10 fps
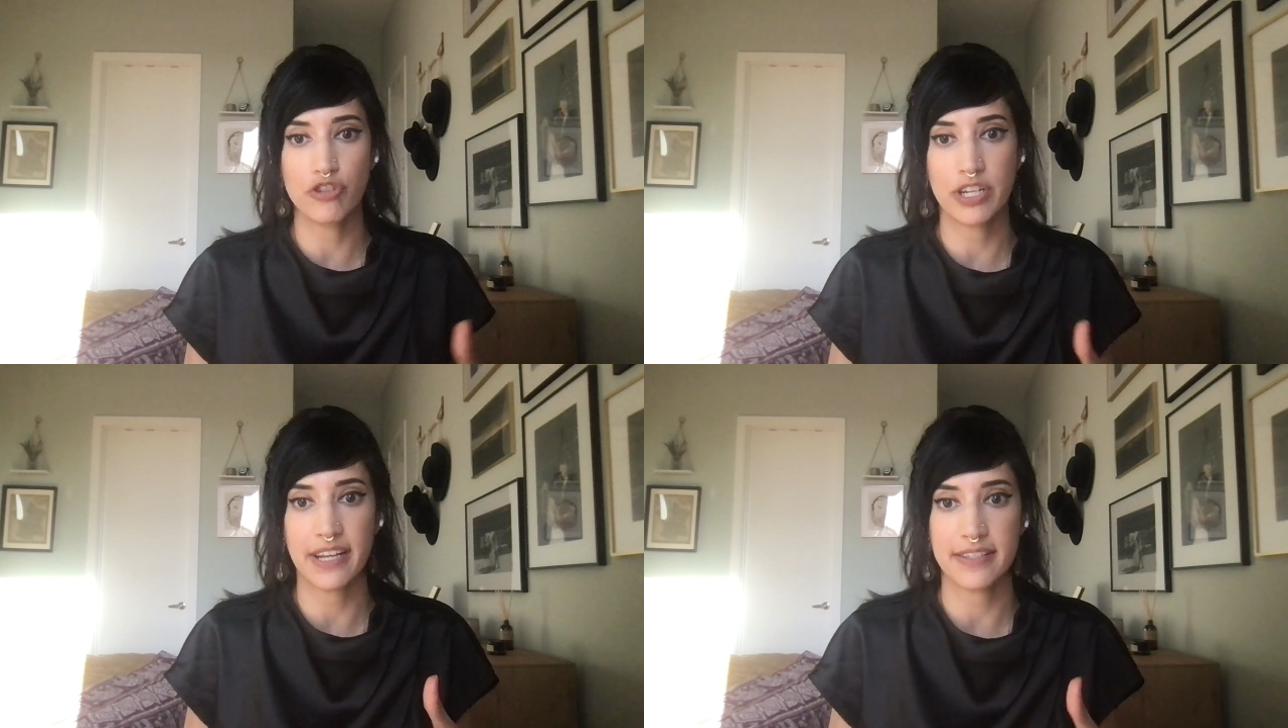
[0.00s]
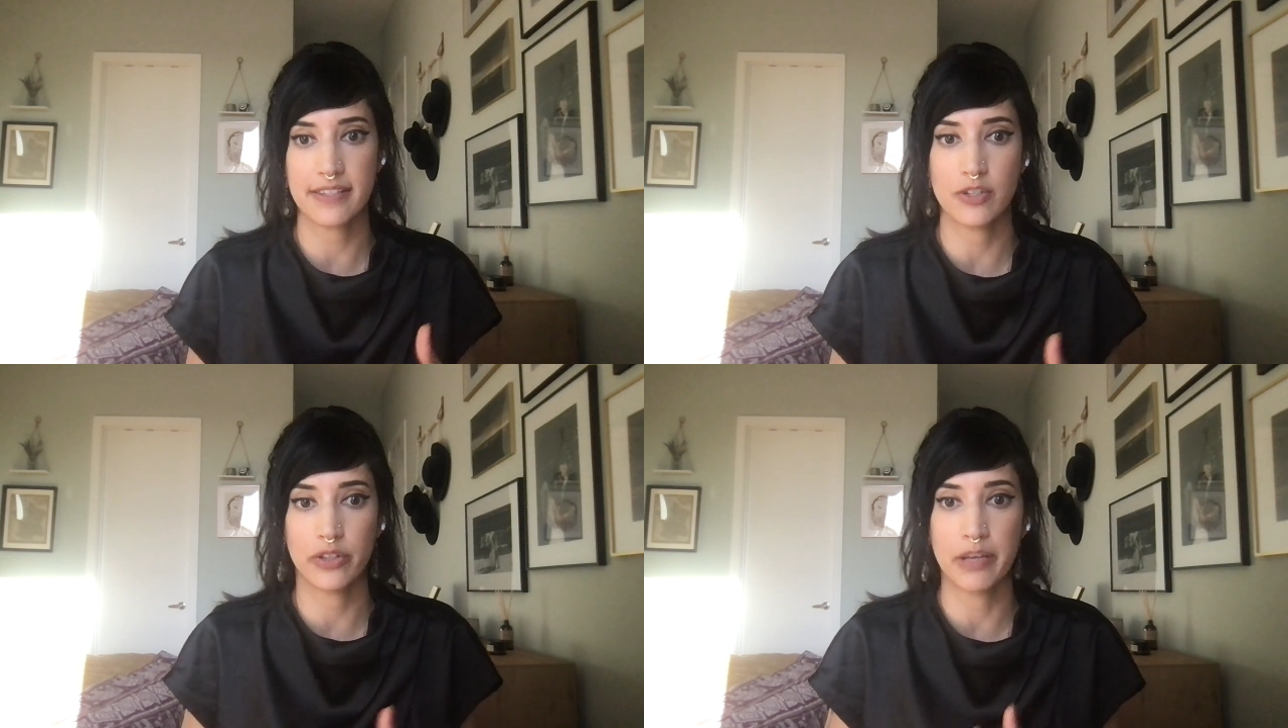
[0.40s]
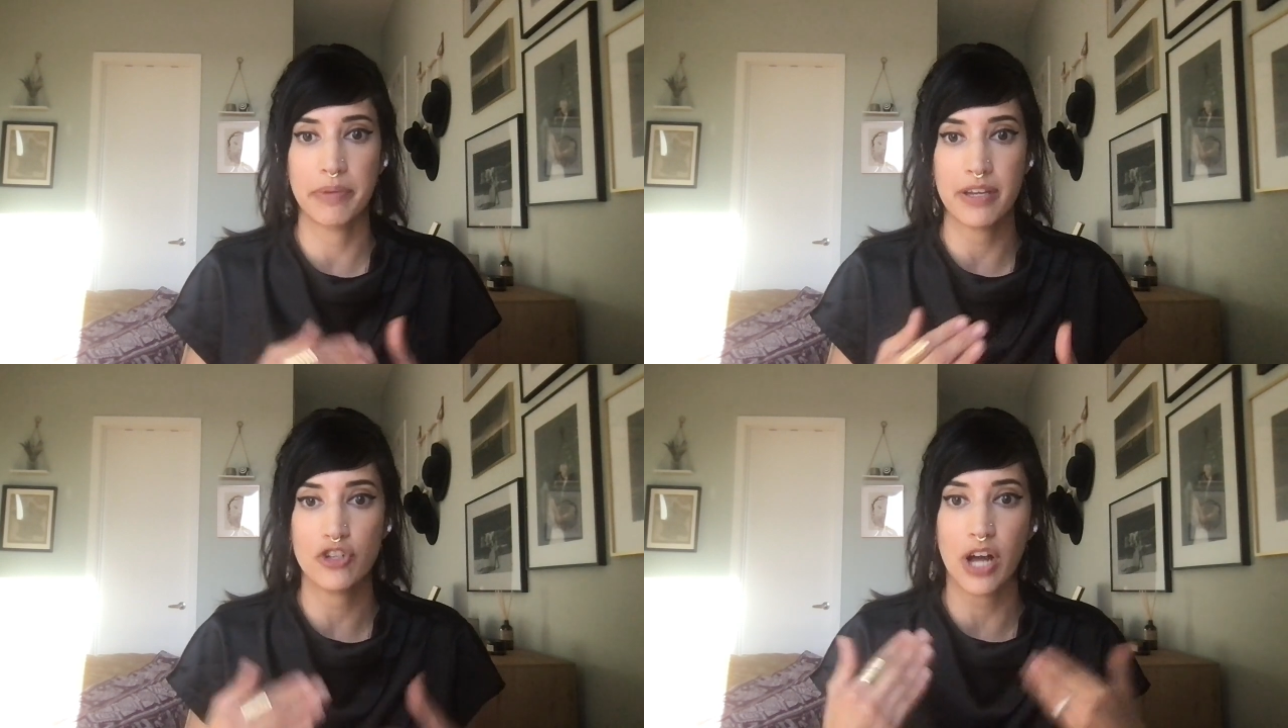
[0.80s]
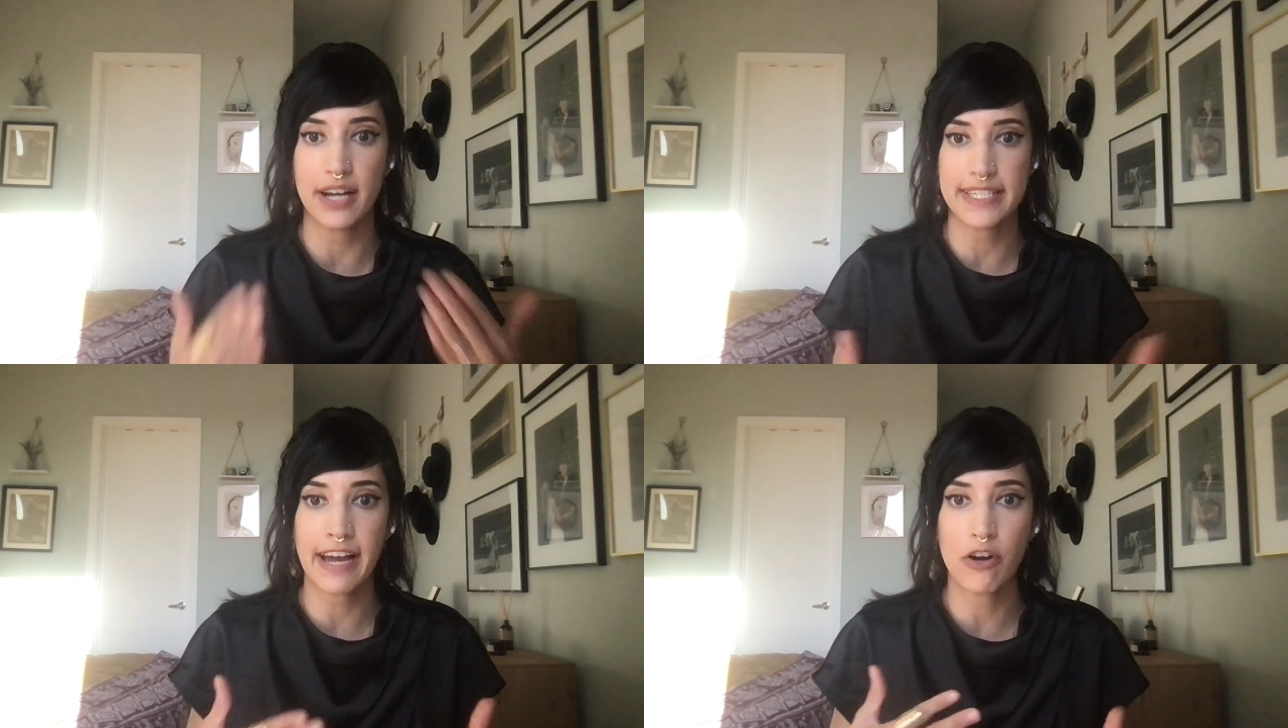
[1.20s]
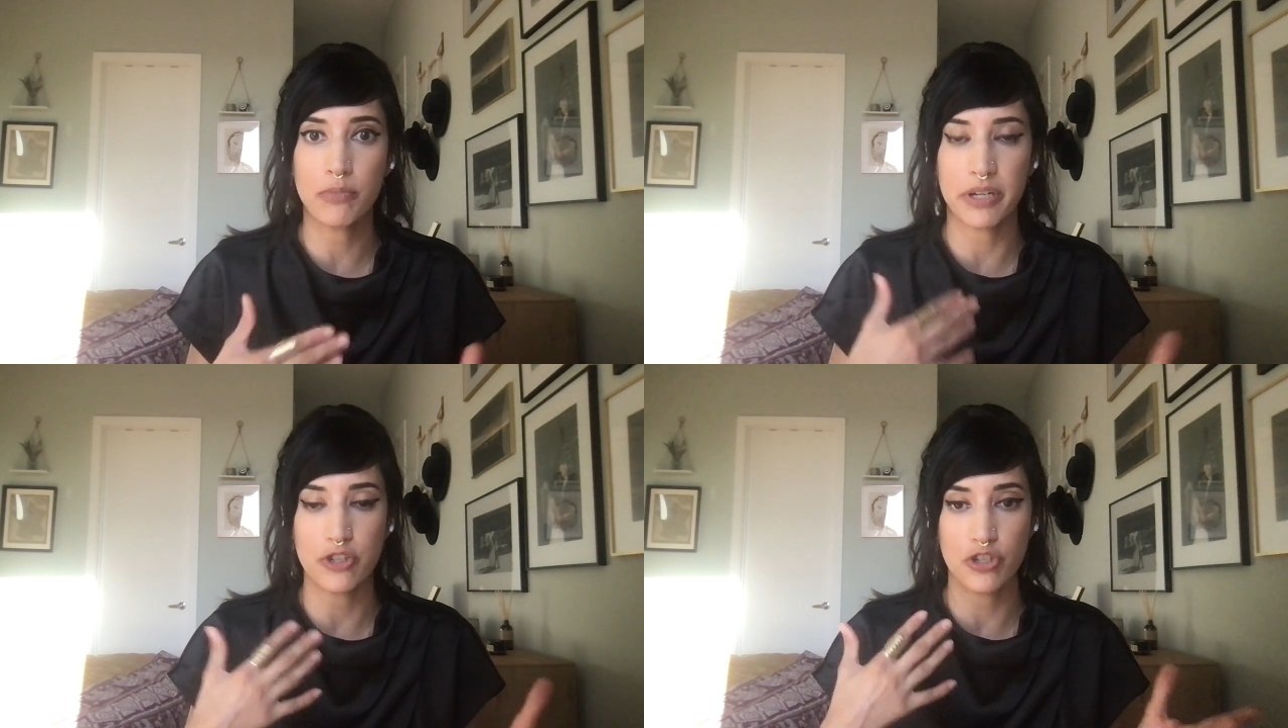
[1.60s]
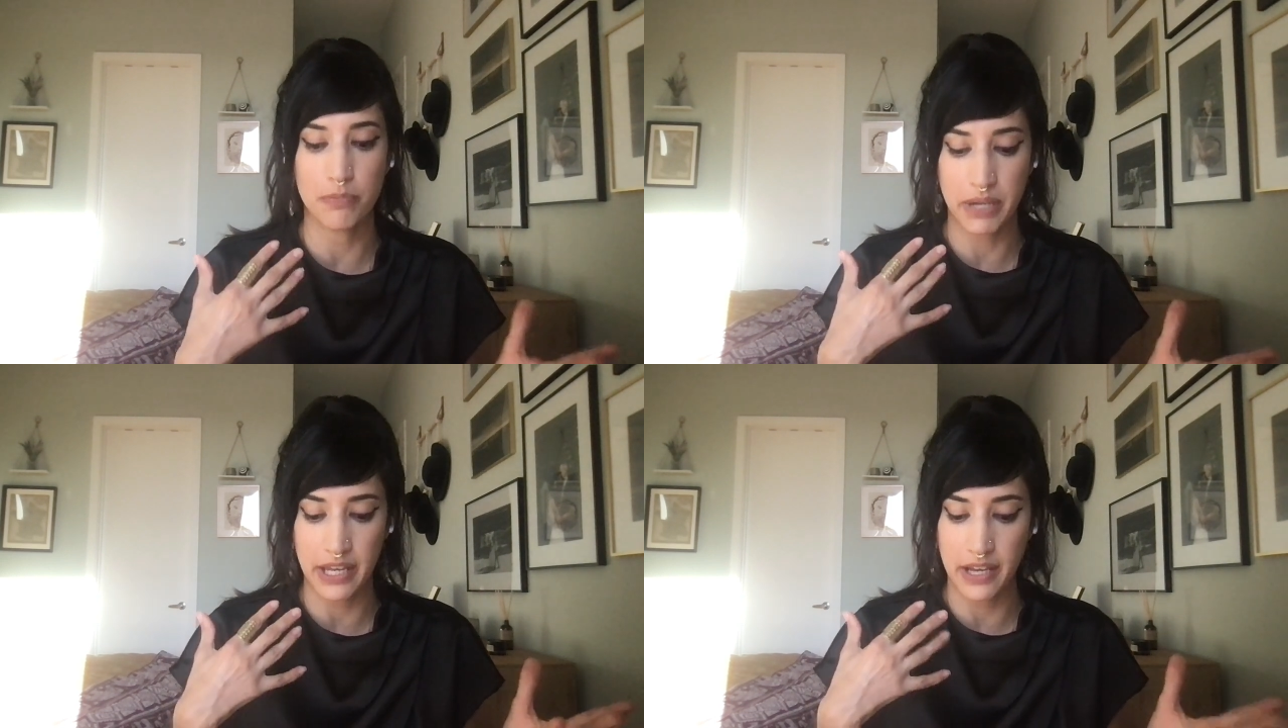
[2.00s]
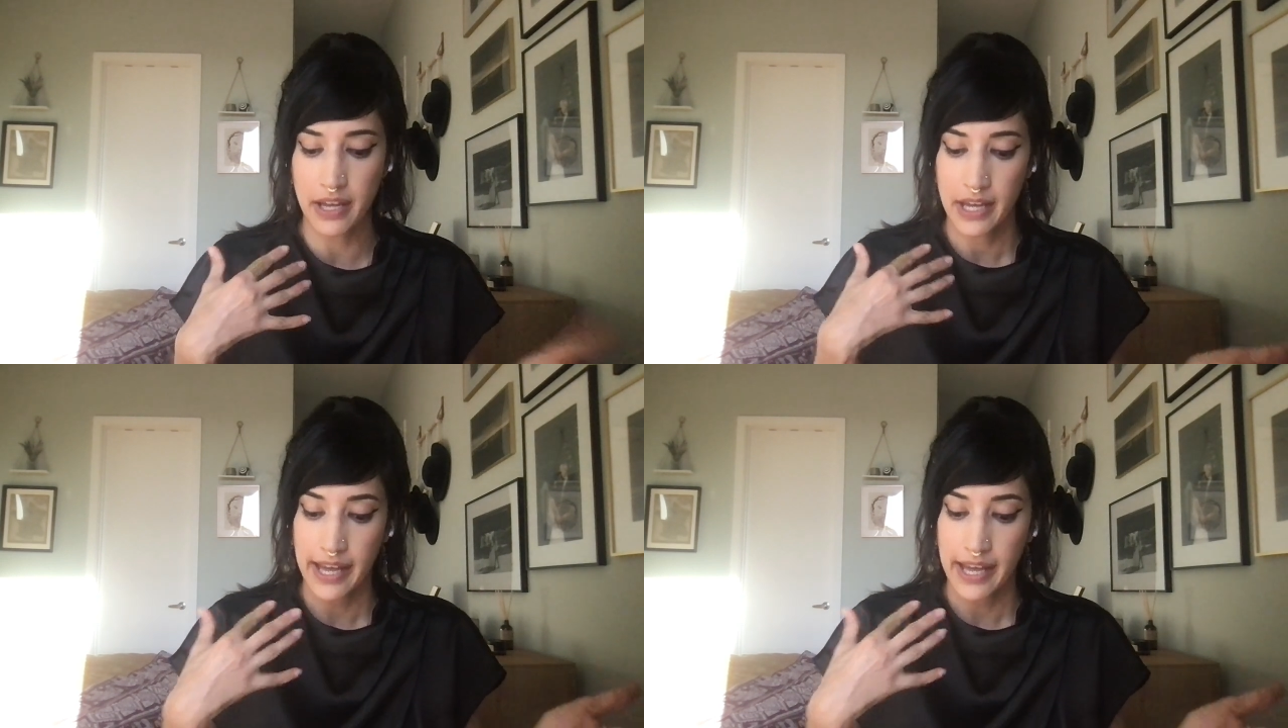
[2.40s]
shouldn't necessarily be shot down, but it should be